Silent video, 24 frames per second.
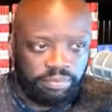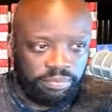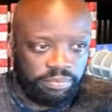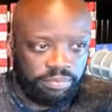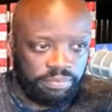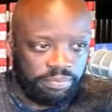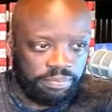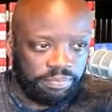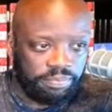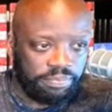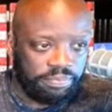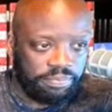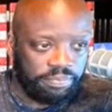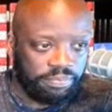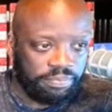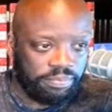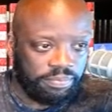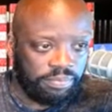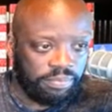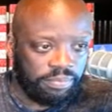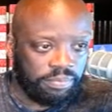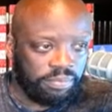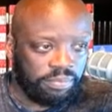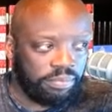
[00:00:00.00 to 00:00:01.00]

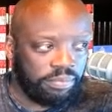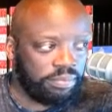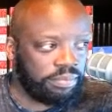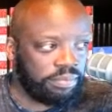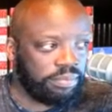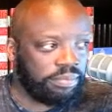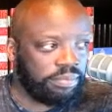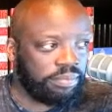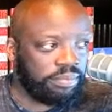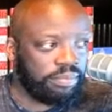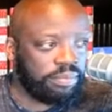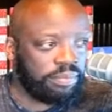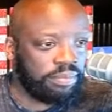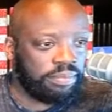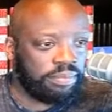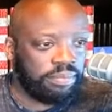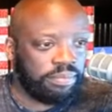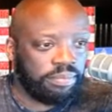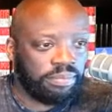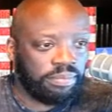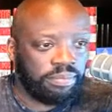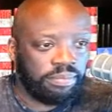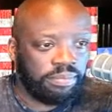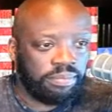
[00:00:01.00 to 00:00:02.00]

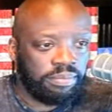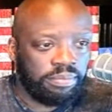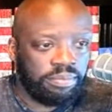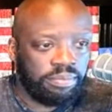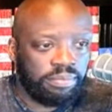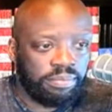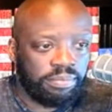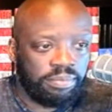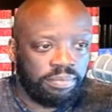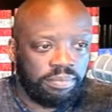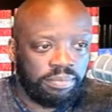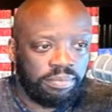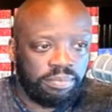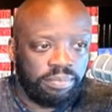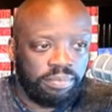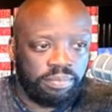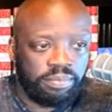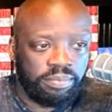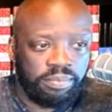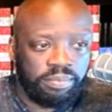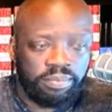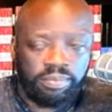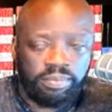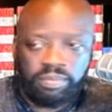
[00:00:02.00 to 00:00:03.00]

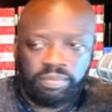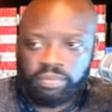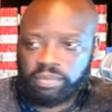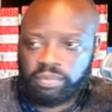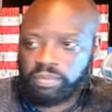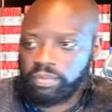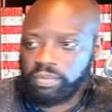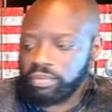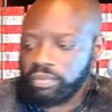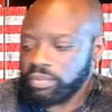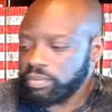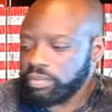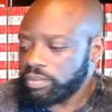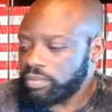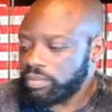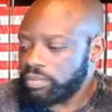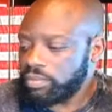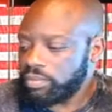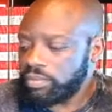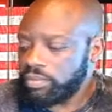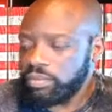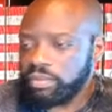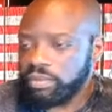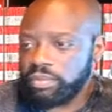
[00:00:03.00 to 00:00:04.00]

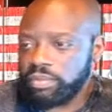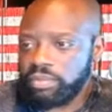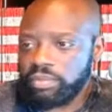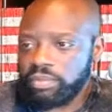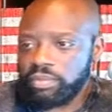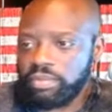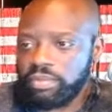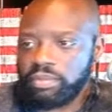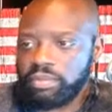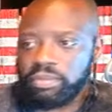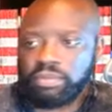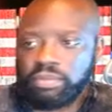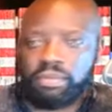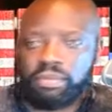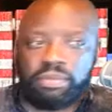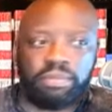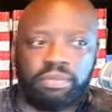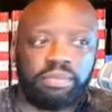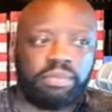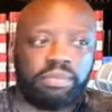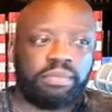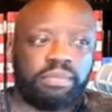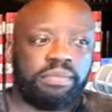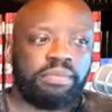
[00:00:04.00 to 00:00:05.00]

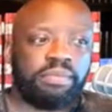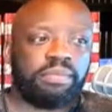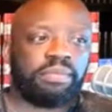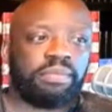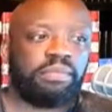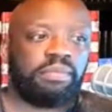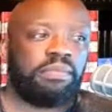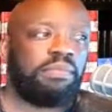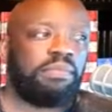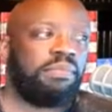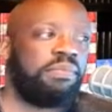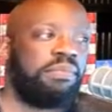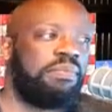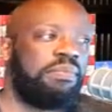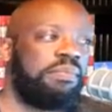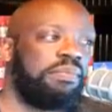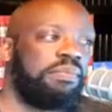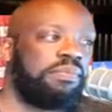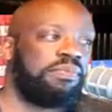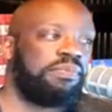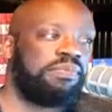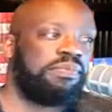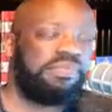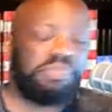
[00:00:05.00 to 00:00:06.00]

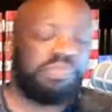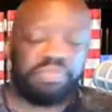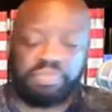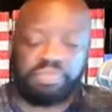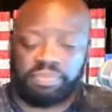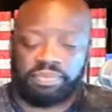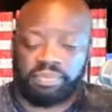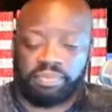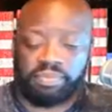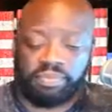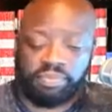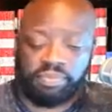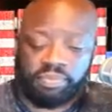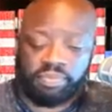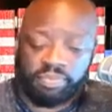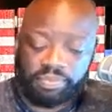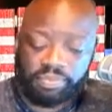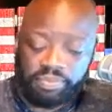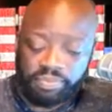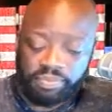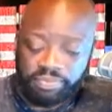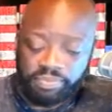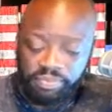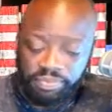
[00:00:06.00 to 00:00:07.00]

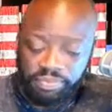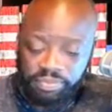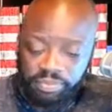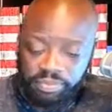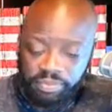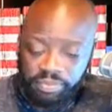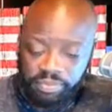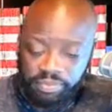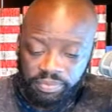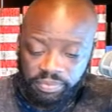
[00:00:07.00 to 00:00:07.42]
This person isn't speaking.